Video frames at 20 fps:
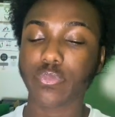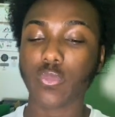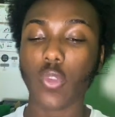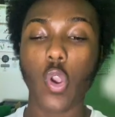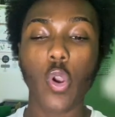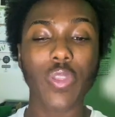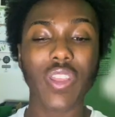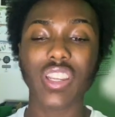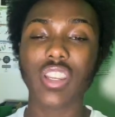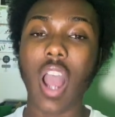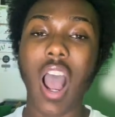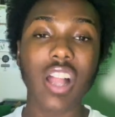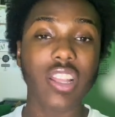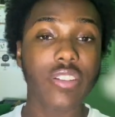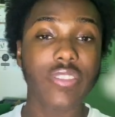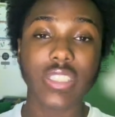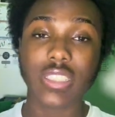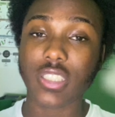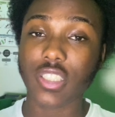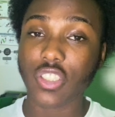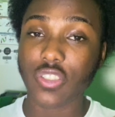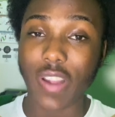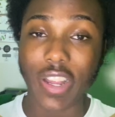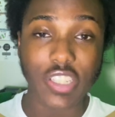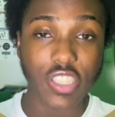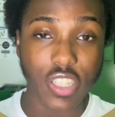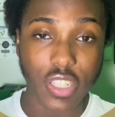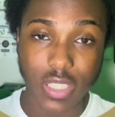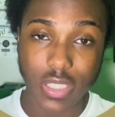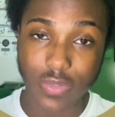Or the dollar isn't
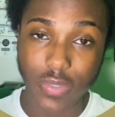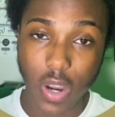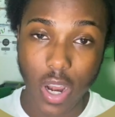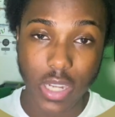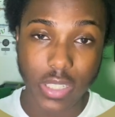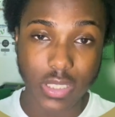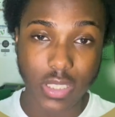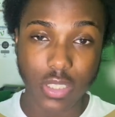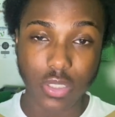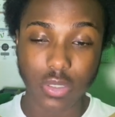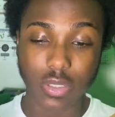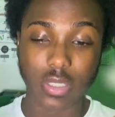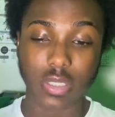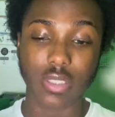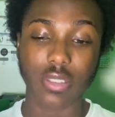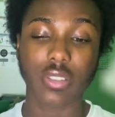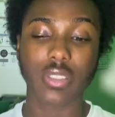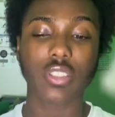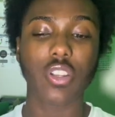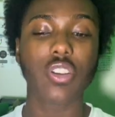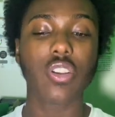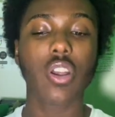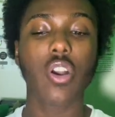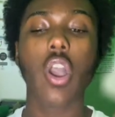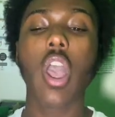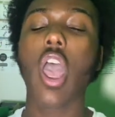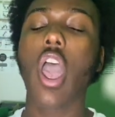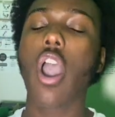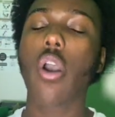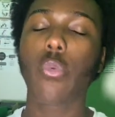stretching as far as it used to. So,
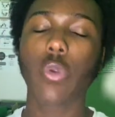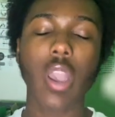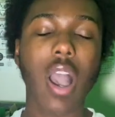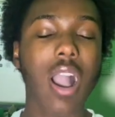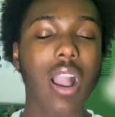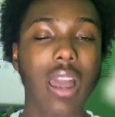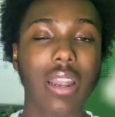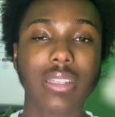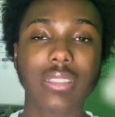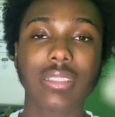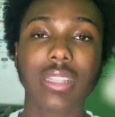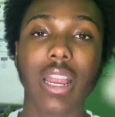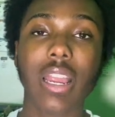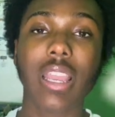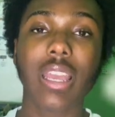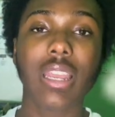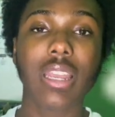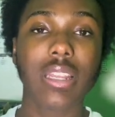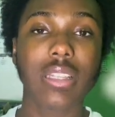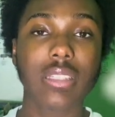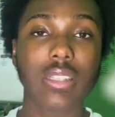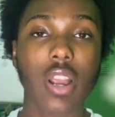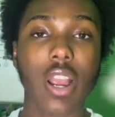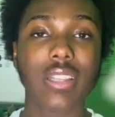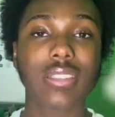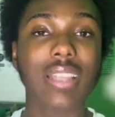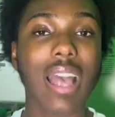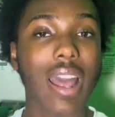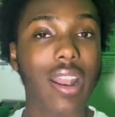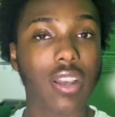we all got to start getting into our
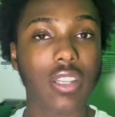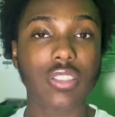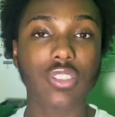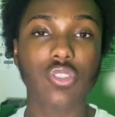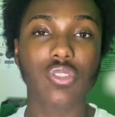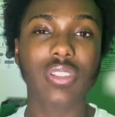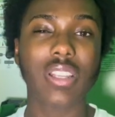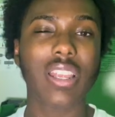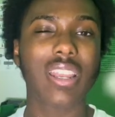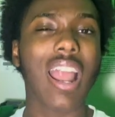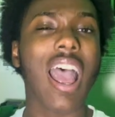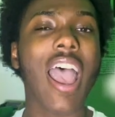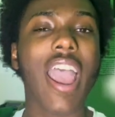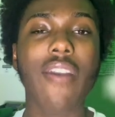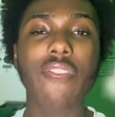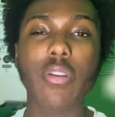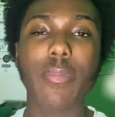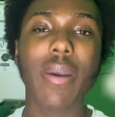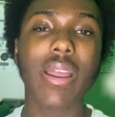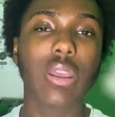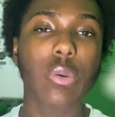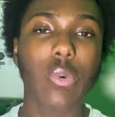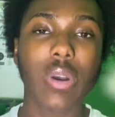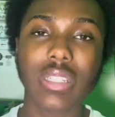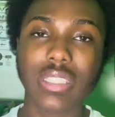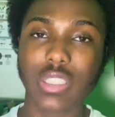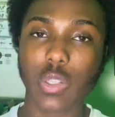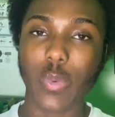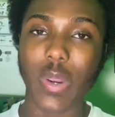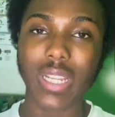side hustles. And not everybody wants
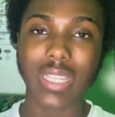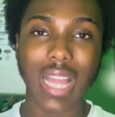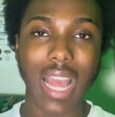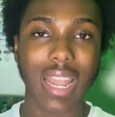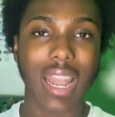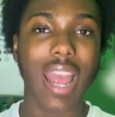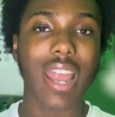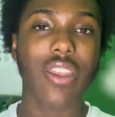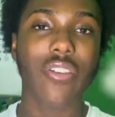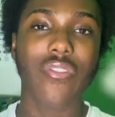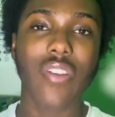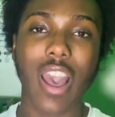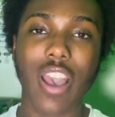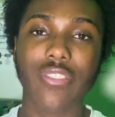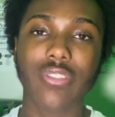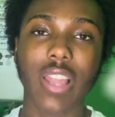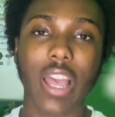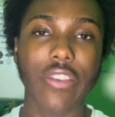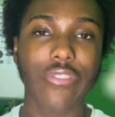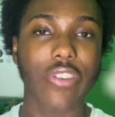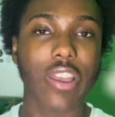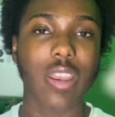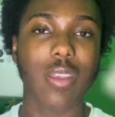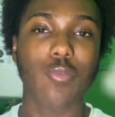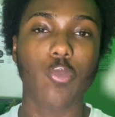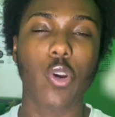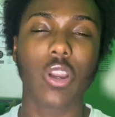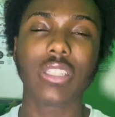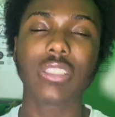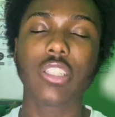to work that 9-to-5 life
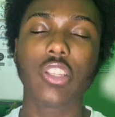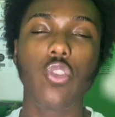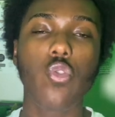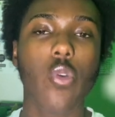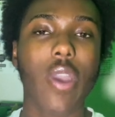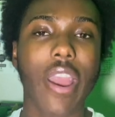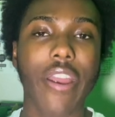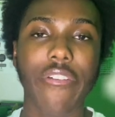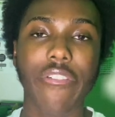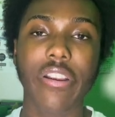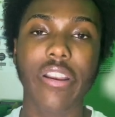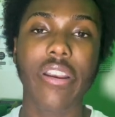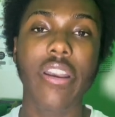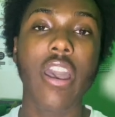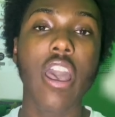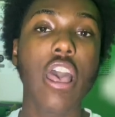anymore. It's a new era.